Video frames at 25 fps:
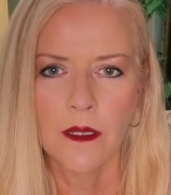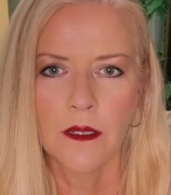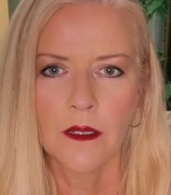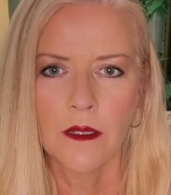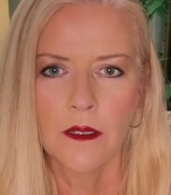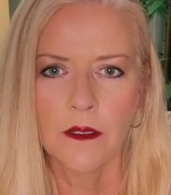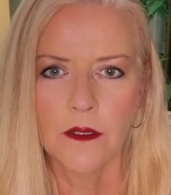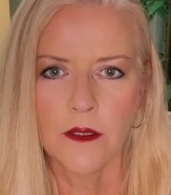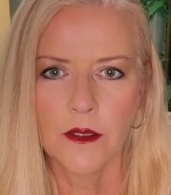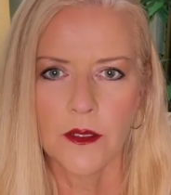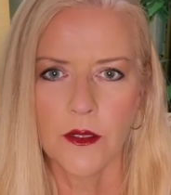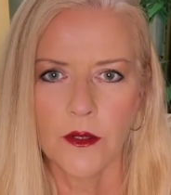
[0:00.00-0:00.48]

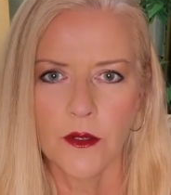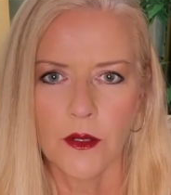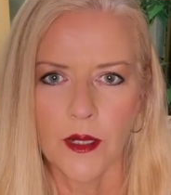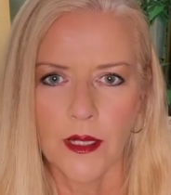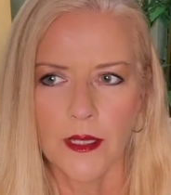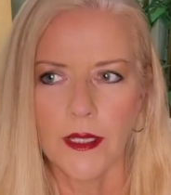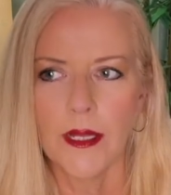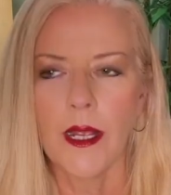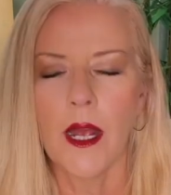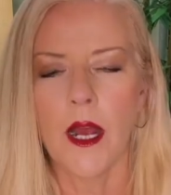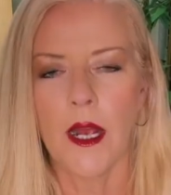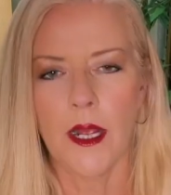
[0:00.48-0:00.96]
So
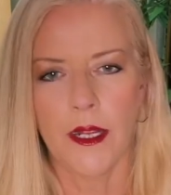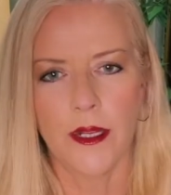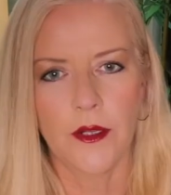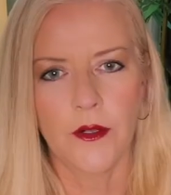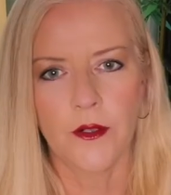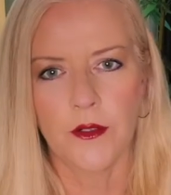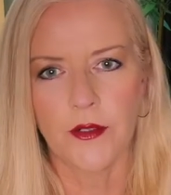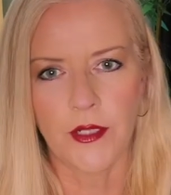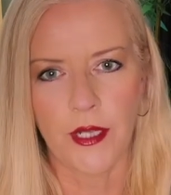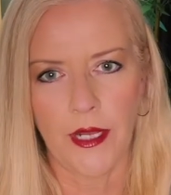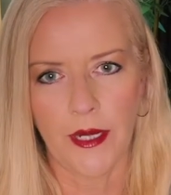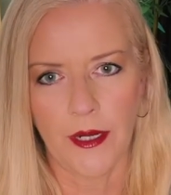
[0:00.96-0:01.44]
I
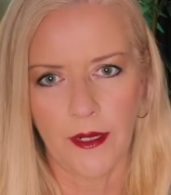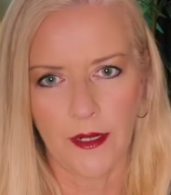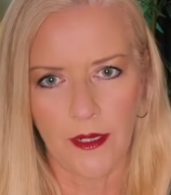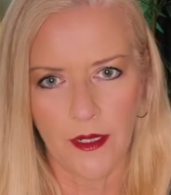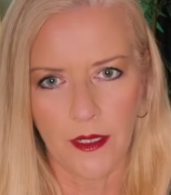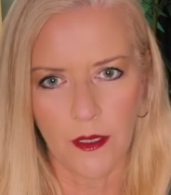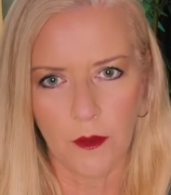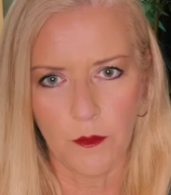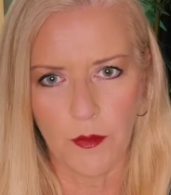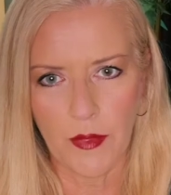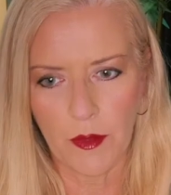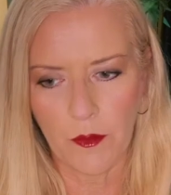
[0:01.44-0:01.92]
understand it a
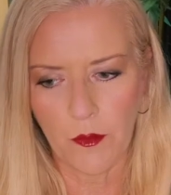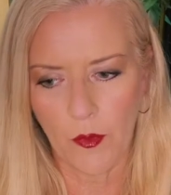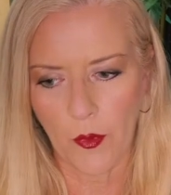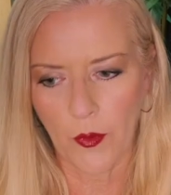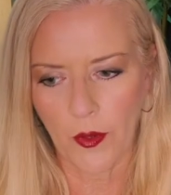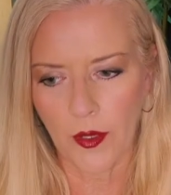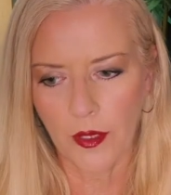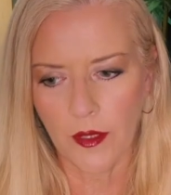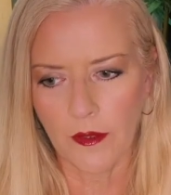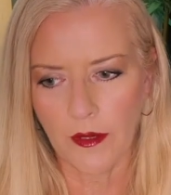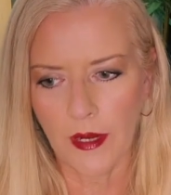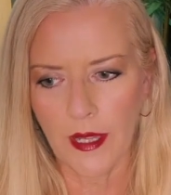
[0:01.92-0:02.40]
little bit more,
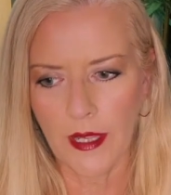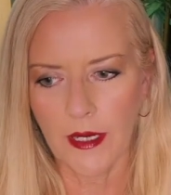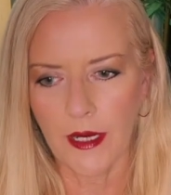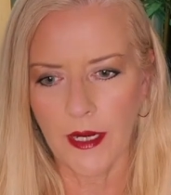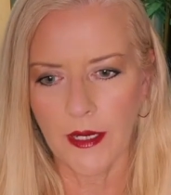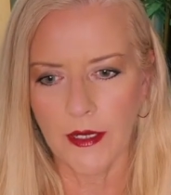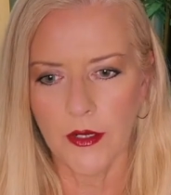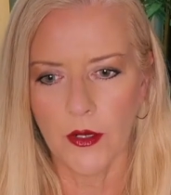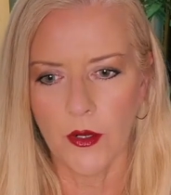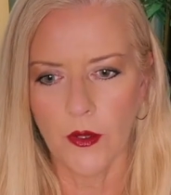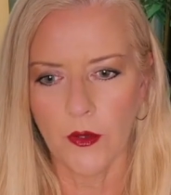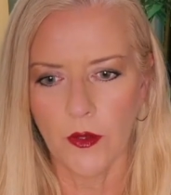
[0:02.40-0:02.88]
and I
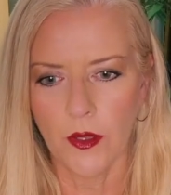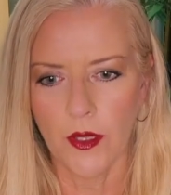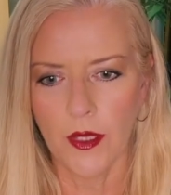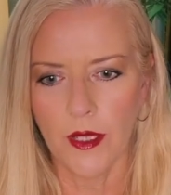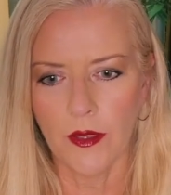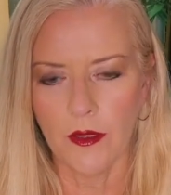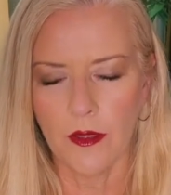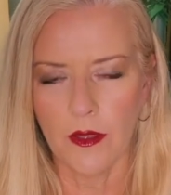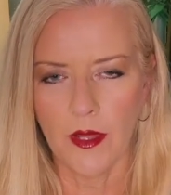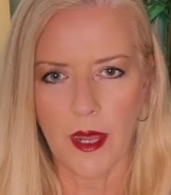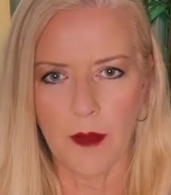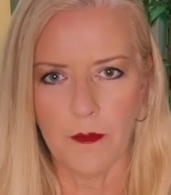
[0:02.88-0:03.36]
know
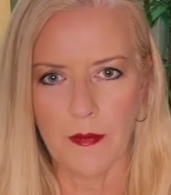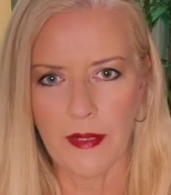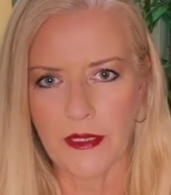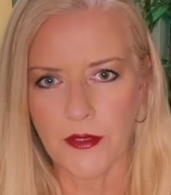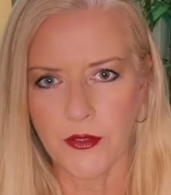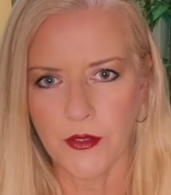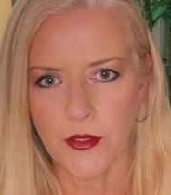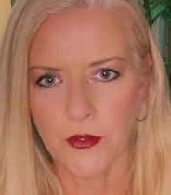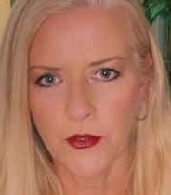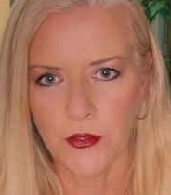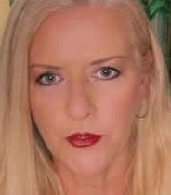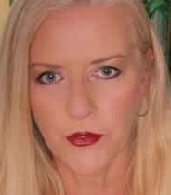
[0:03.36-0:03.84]
that means
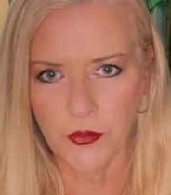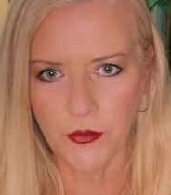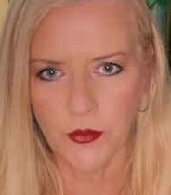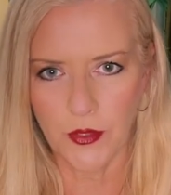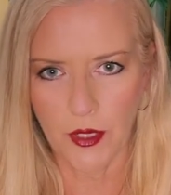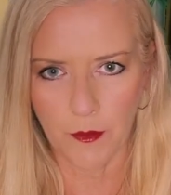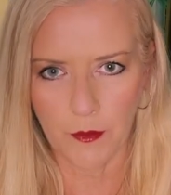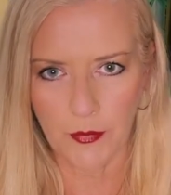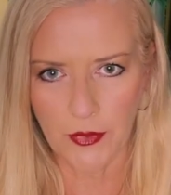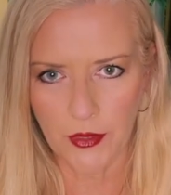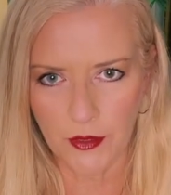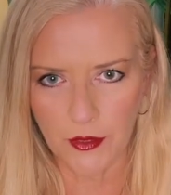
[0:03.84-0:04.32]
there's 2
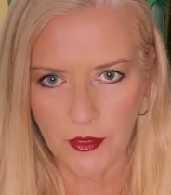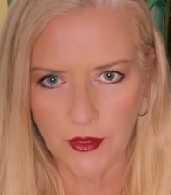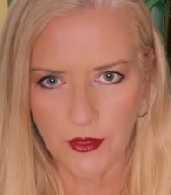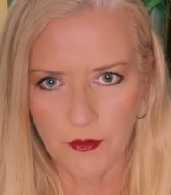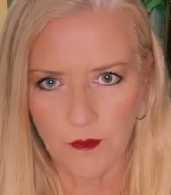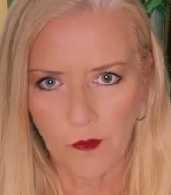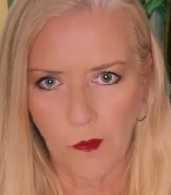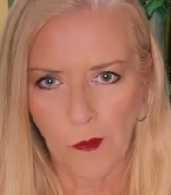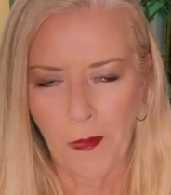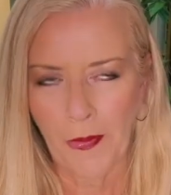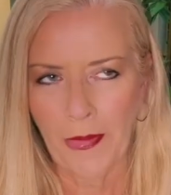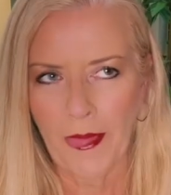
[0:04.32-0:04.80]
numbers,
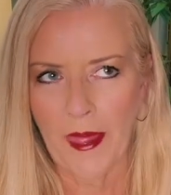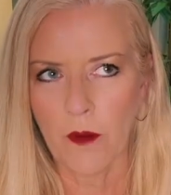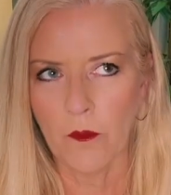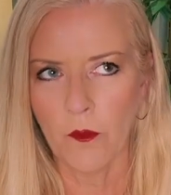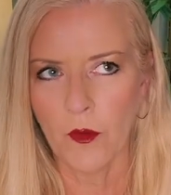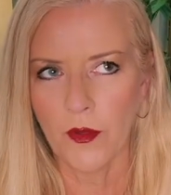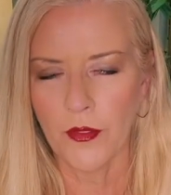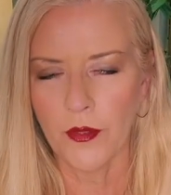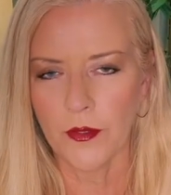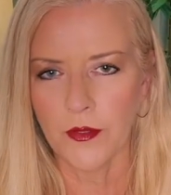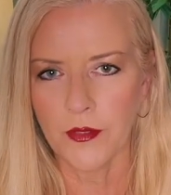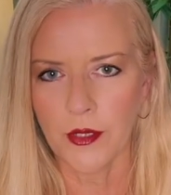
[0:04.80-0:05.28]
and what
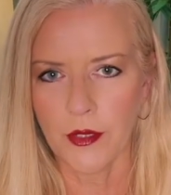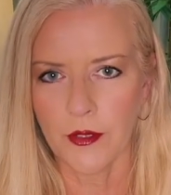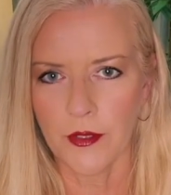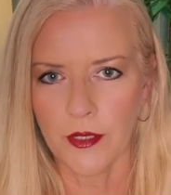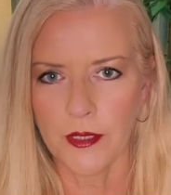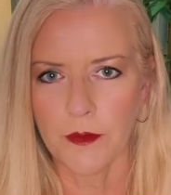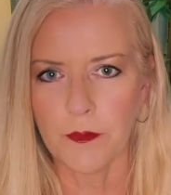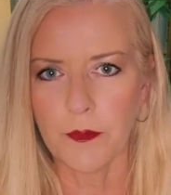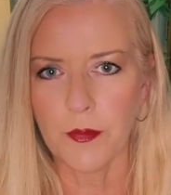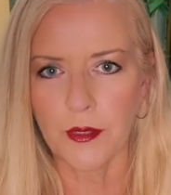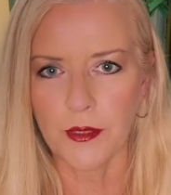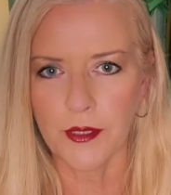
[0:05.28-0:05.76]
those are is
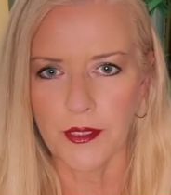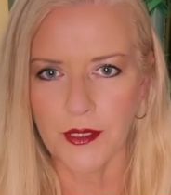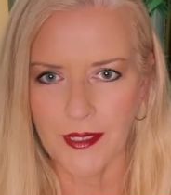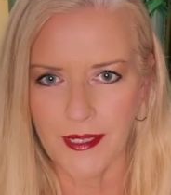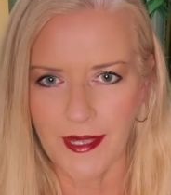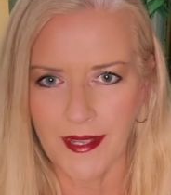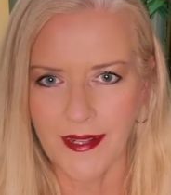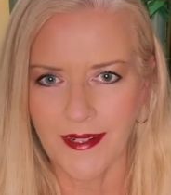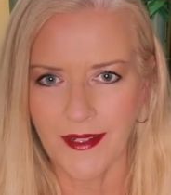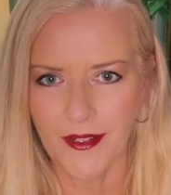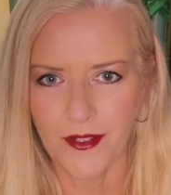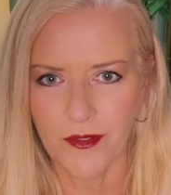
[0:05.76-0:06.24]

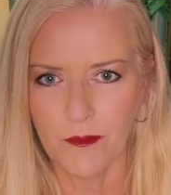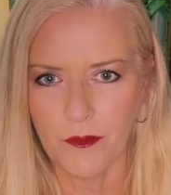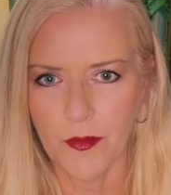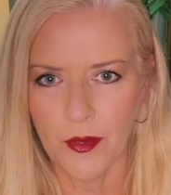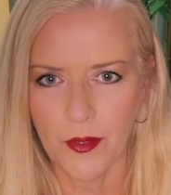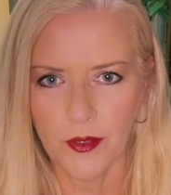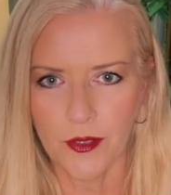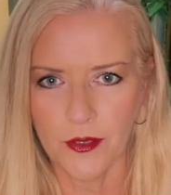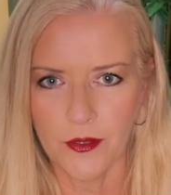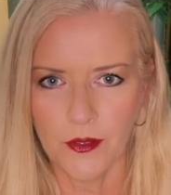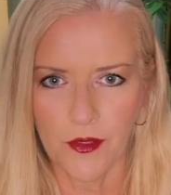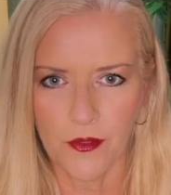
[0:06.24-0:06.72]
percent of
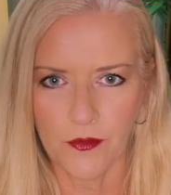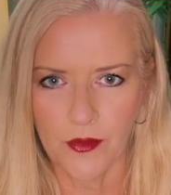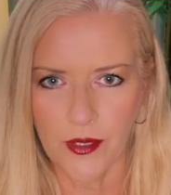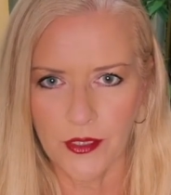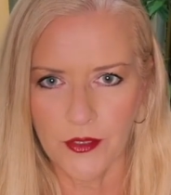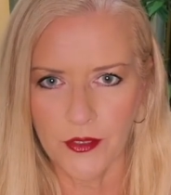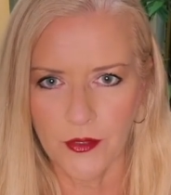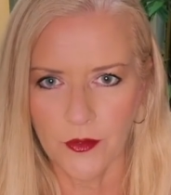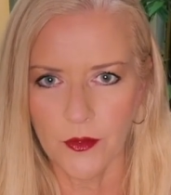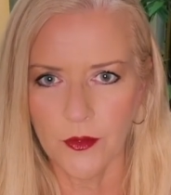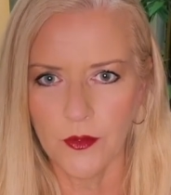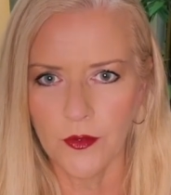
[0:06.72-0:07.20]
motor
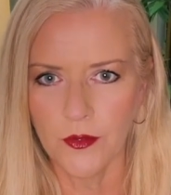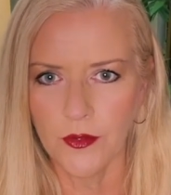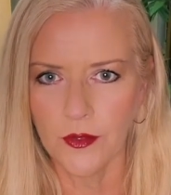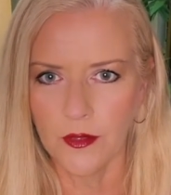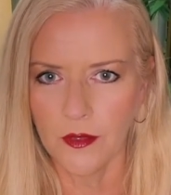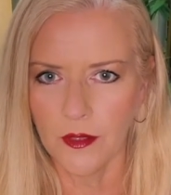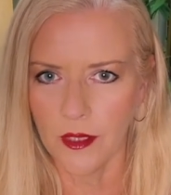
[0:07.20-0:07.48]
threshold.